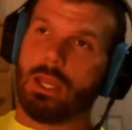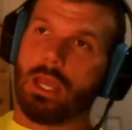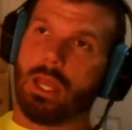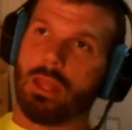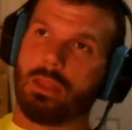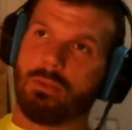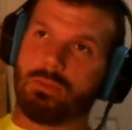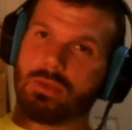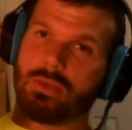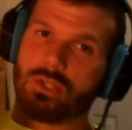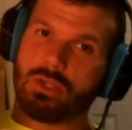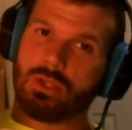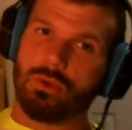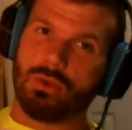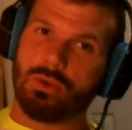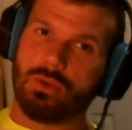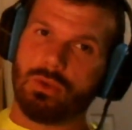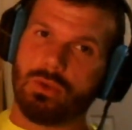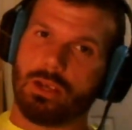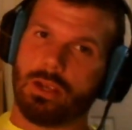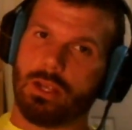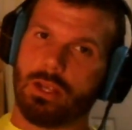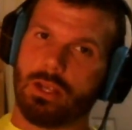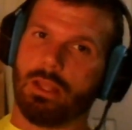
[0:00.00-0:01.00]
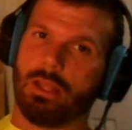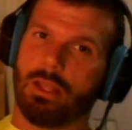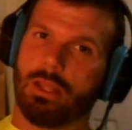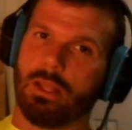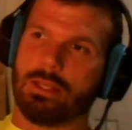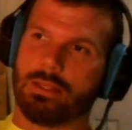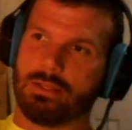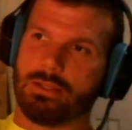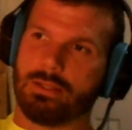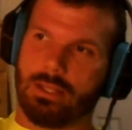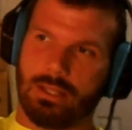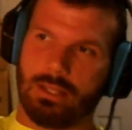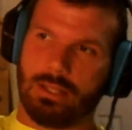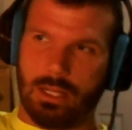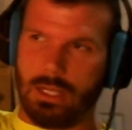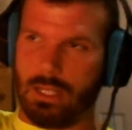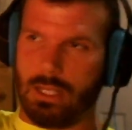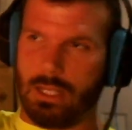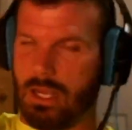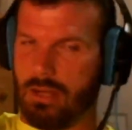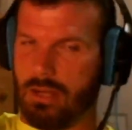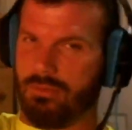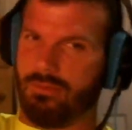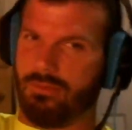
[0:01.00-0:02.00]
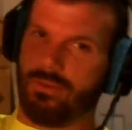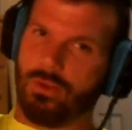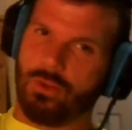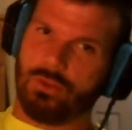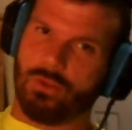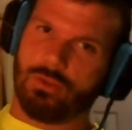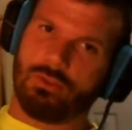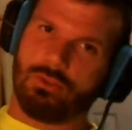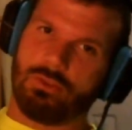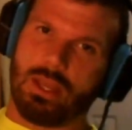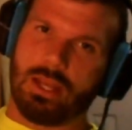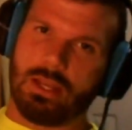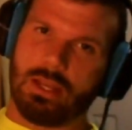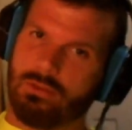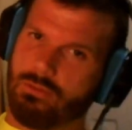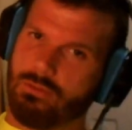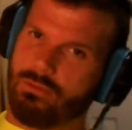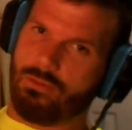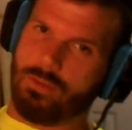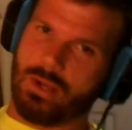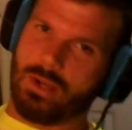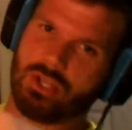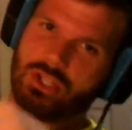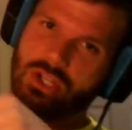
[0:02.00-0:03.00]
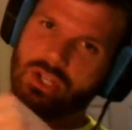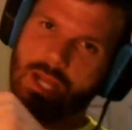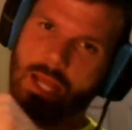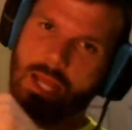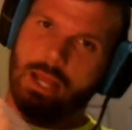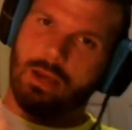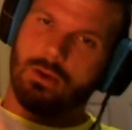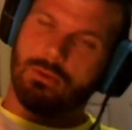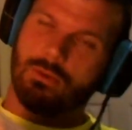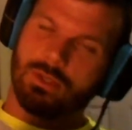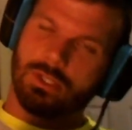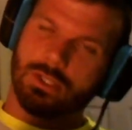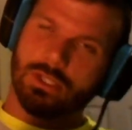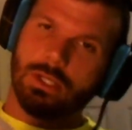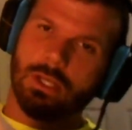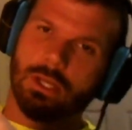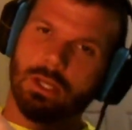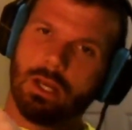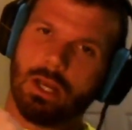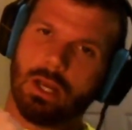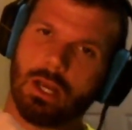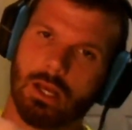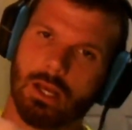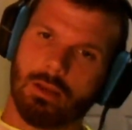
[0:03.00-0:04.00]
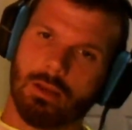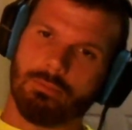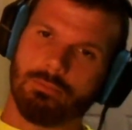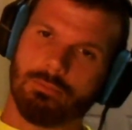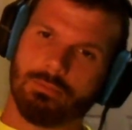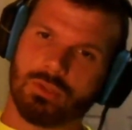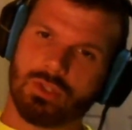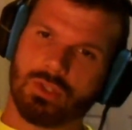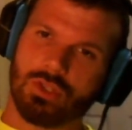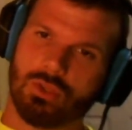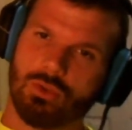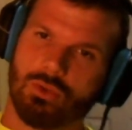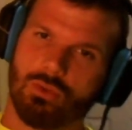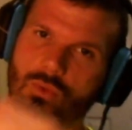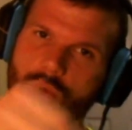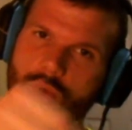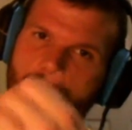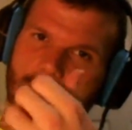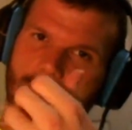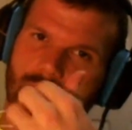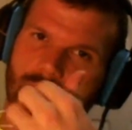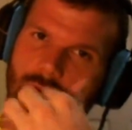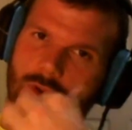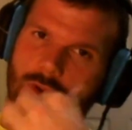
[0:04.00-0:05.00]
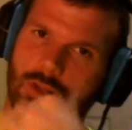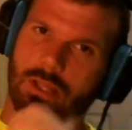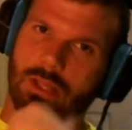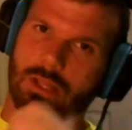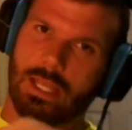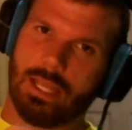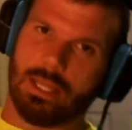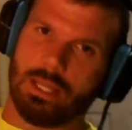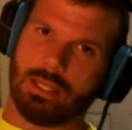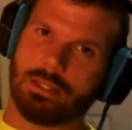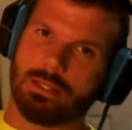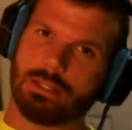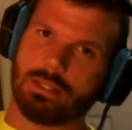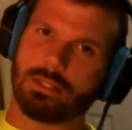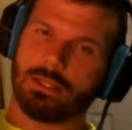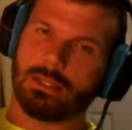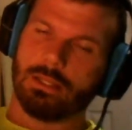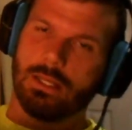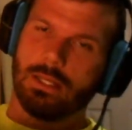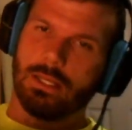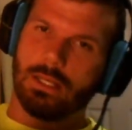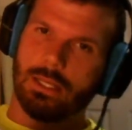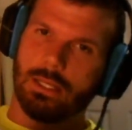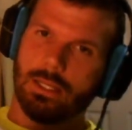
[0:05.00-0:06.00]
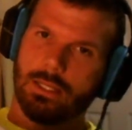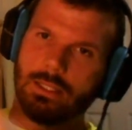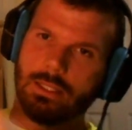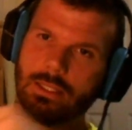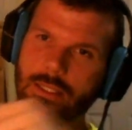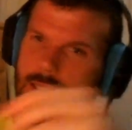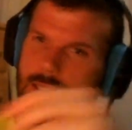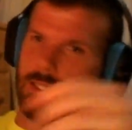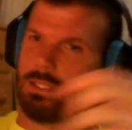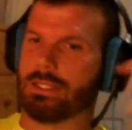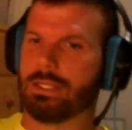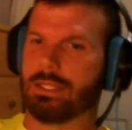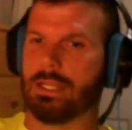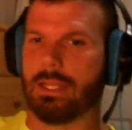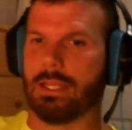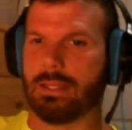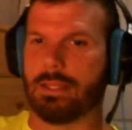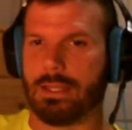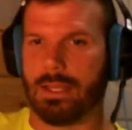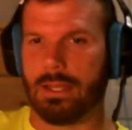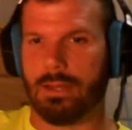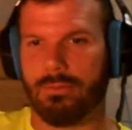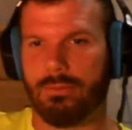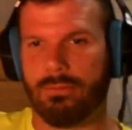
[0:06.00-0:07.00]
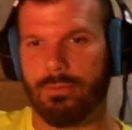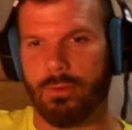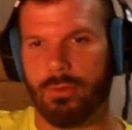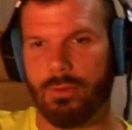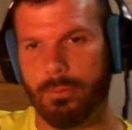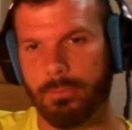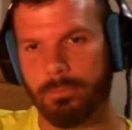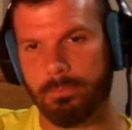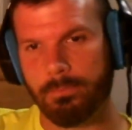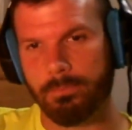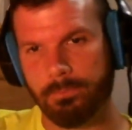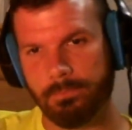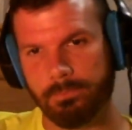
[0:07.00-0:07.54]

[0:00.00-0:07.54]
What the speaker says: And the pituitary gland is then going to kind of filter that information out to whatever gland needs to get that info.